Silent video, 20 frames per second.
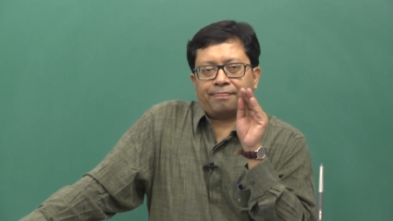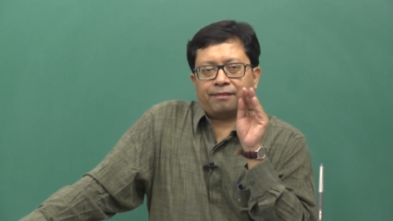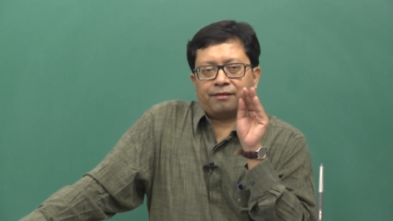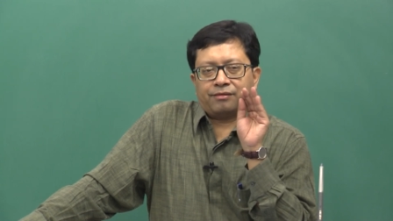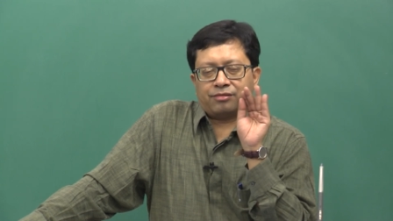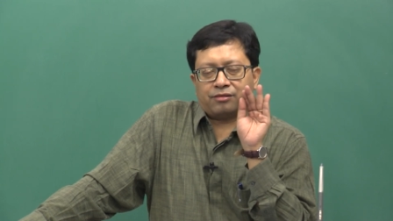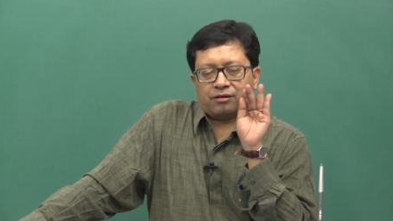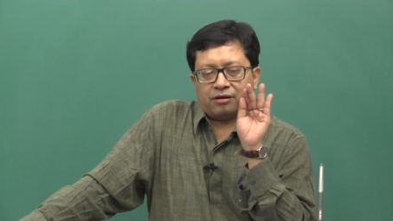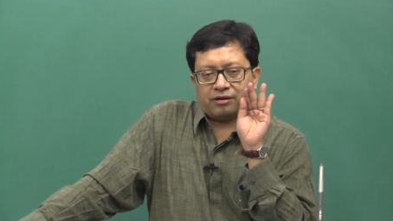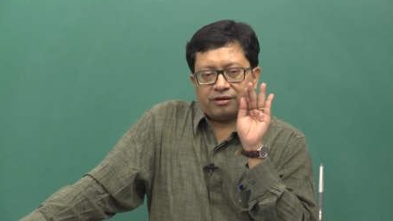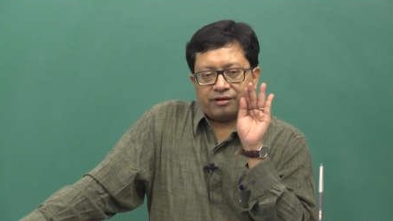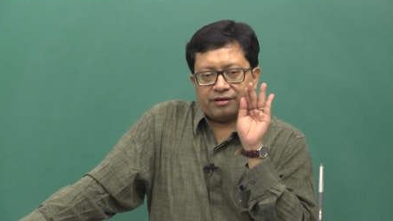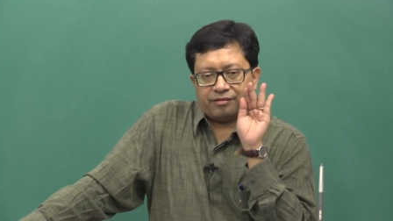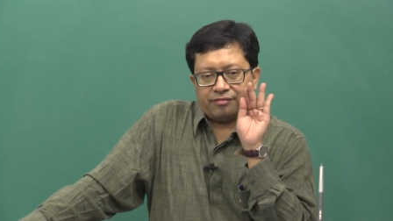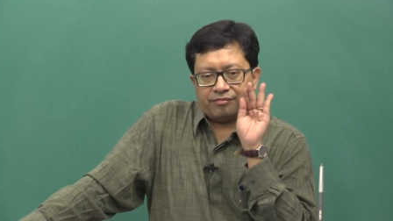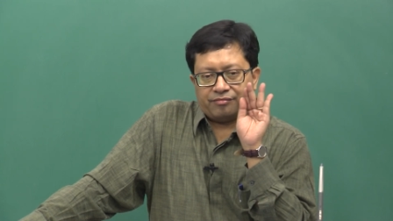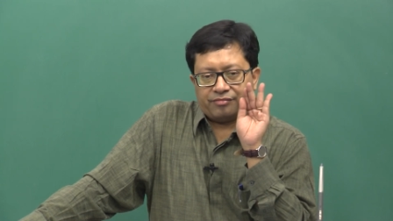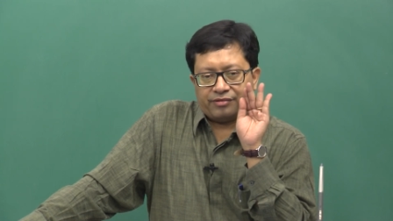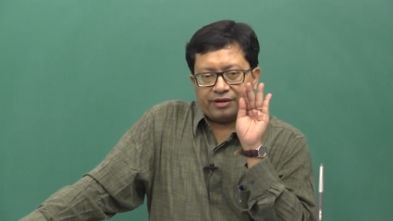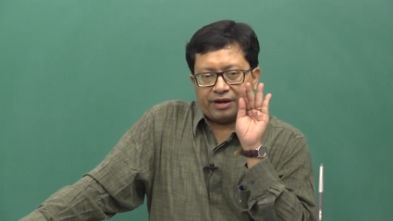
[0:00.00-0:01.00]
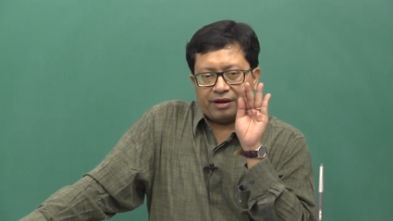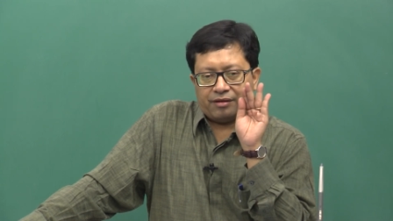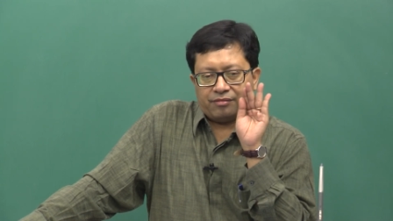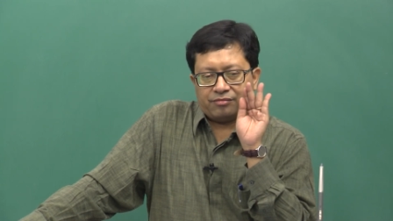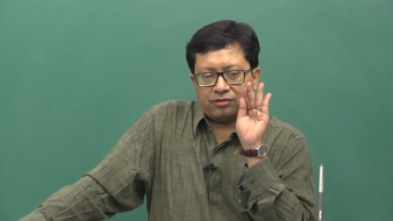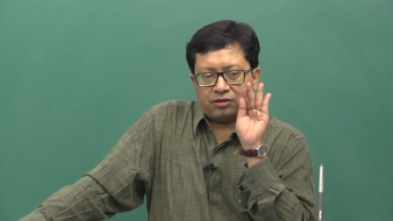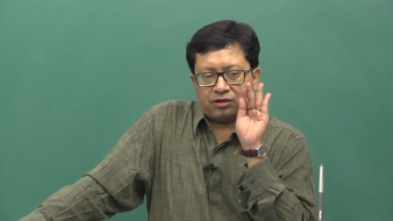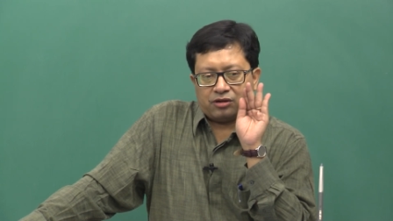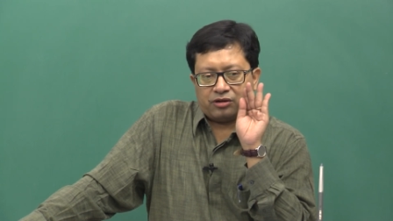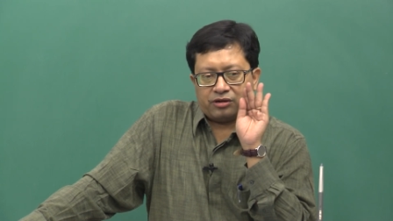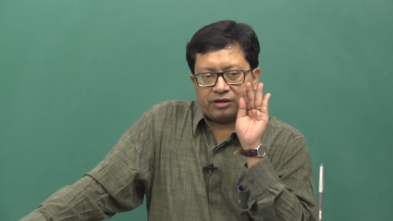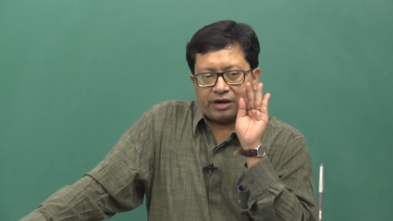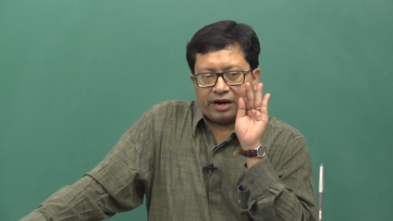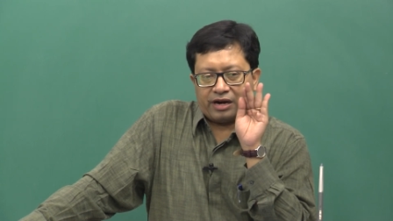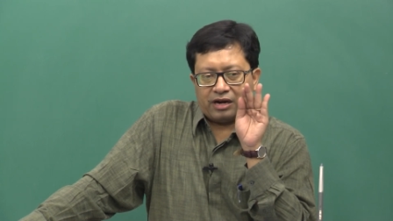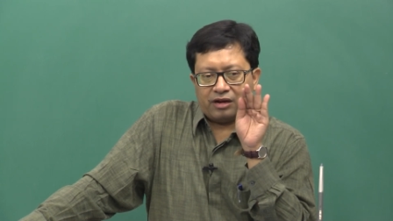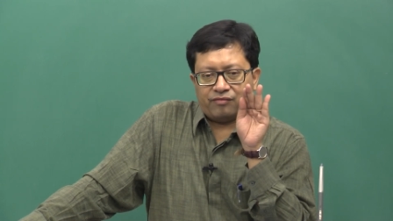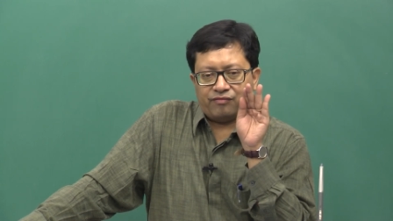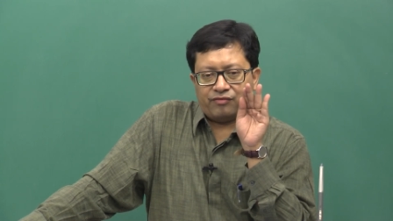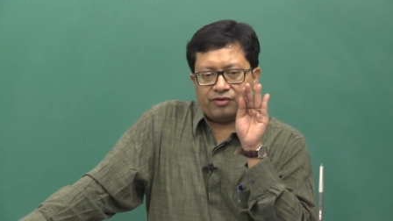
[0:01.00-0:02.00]
The
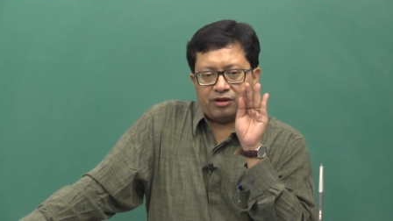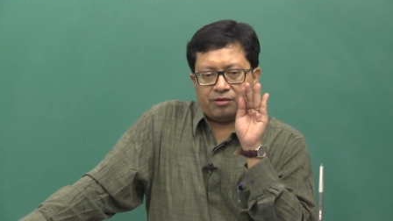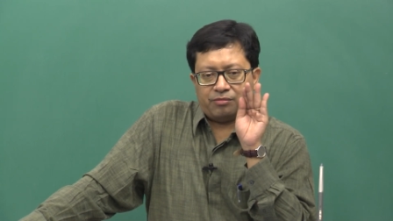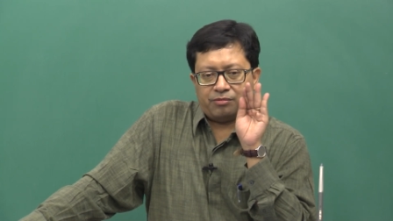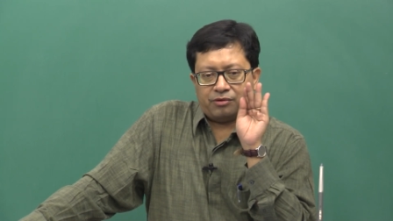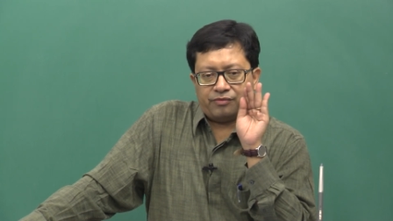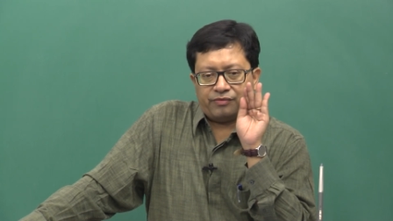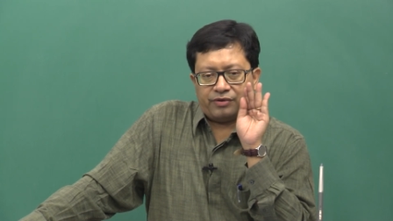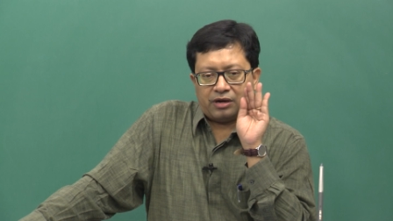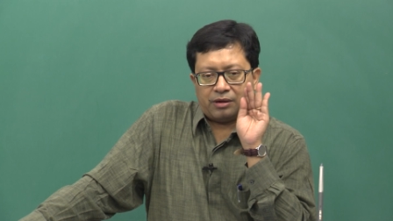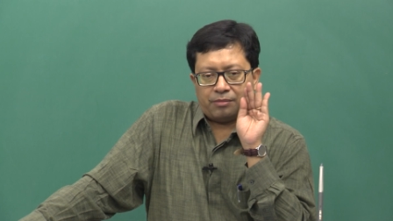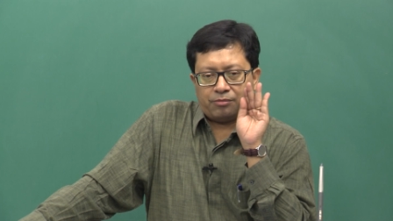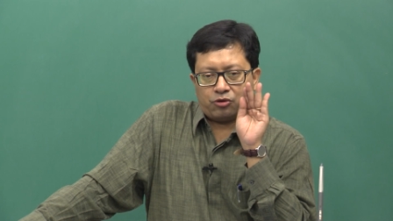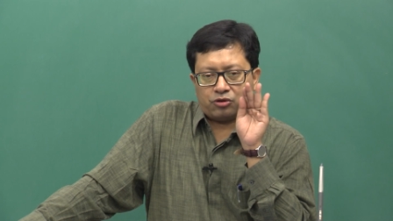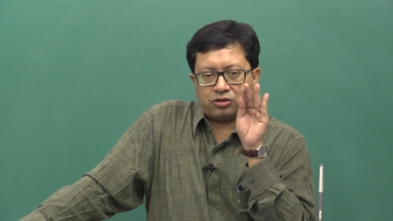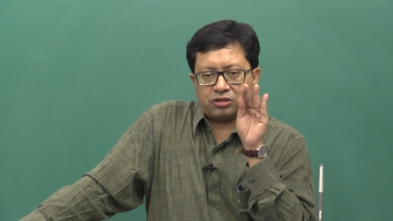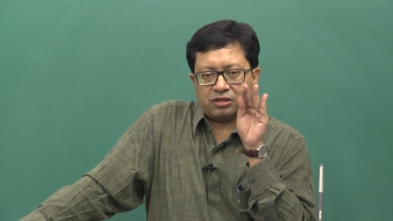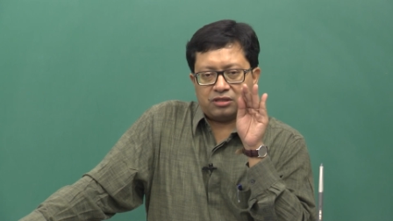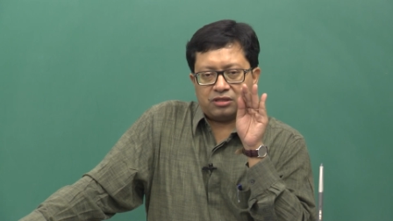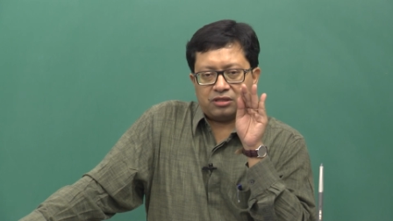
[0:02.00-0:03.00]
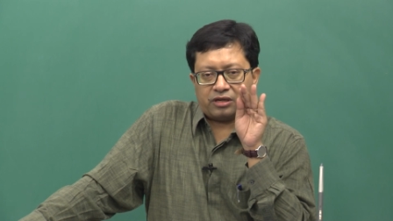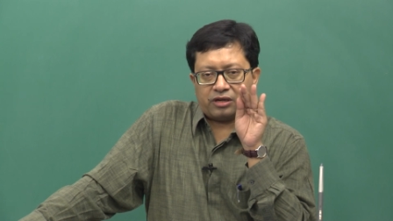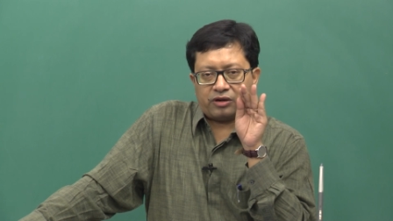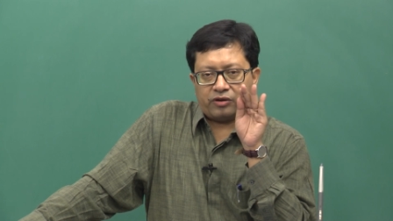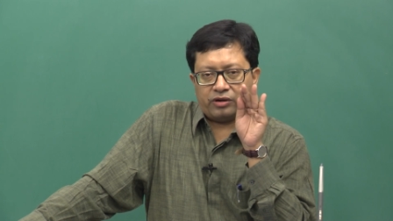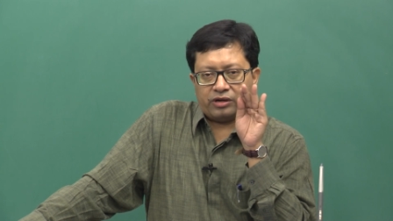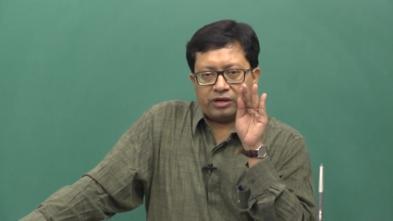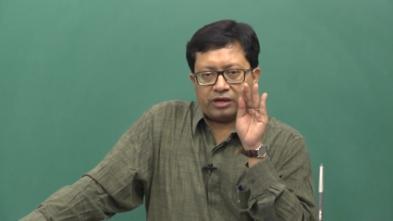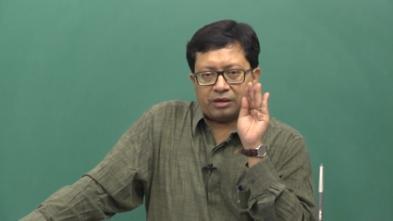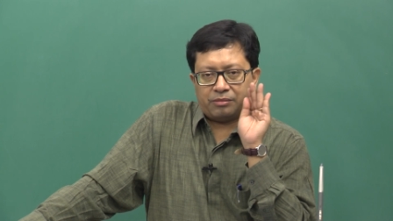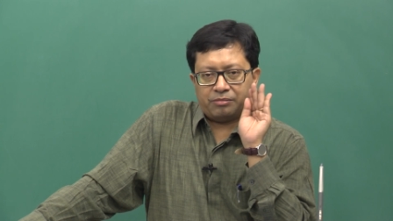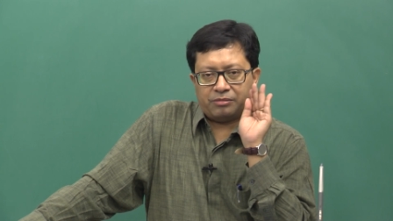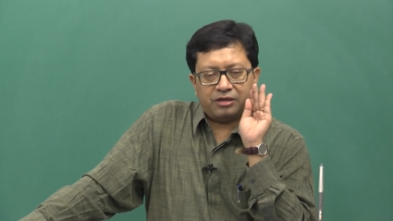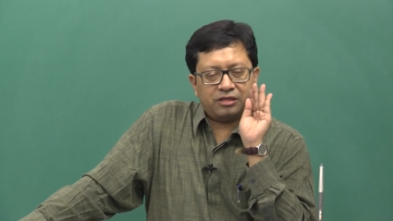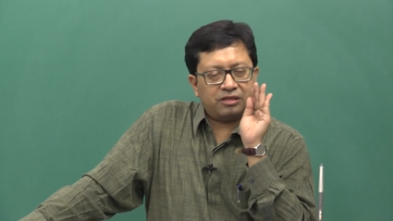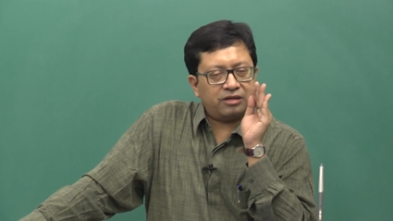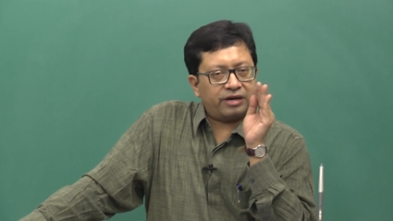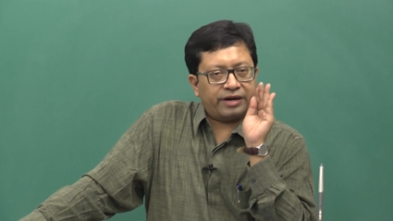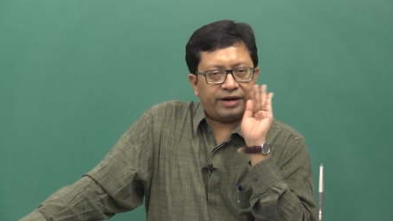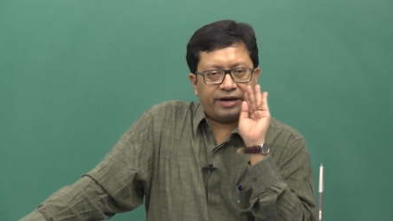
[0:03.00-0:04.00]
random variable when I am tossing the coin can be
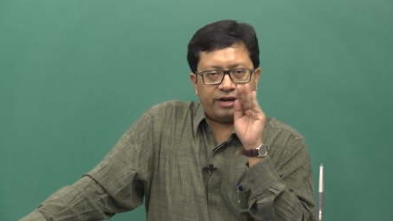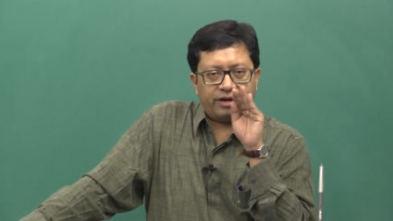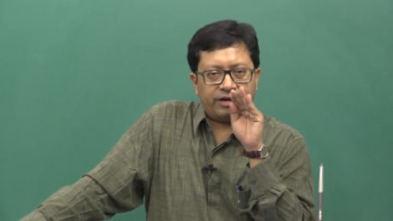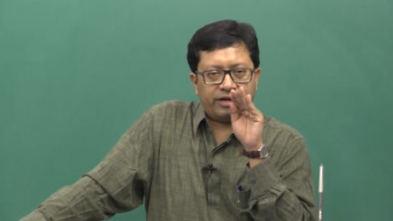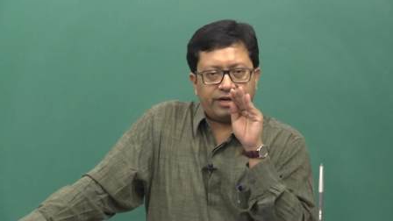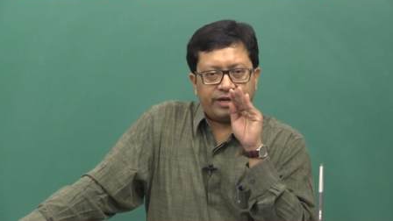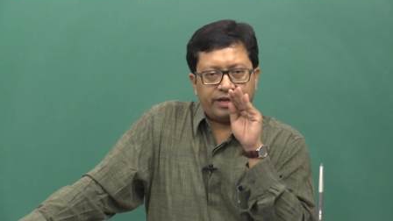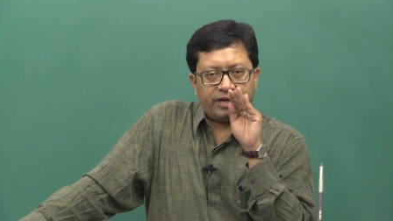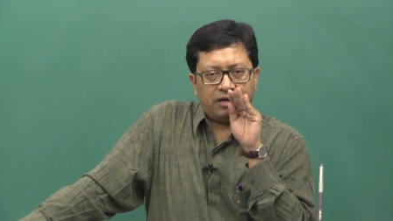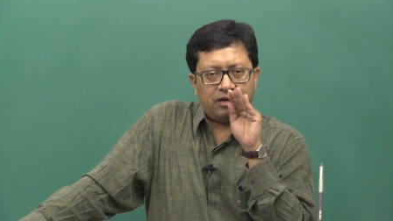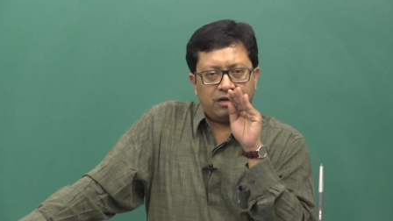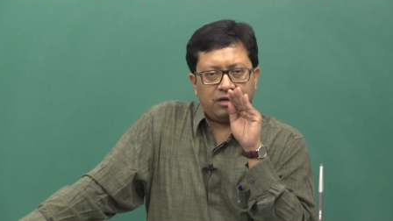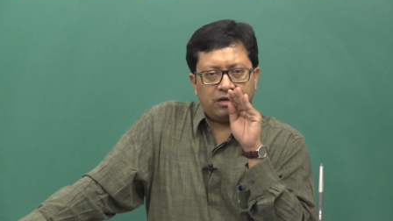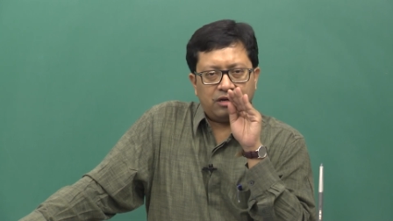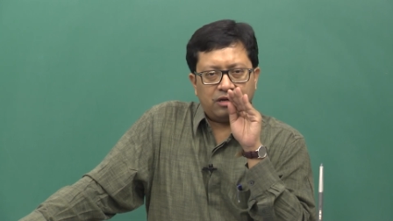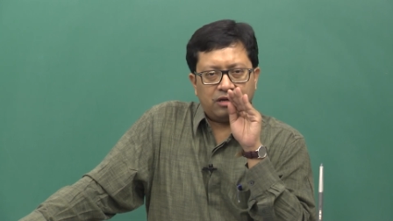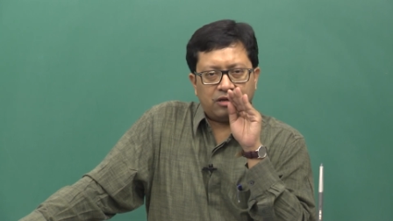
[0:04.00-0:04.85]
either head and tail,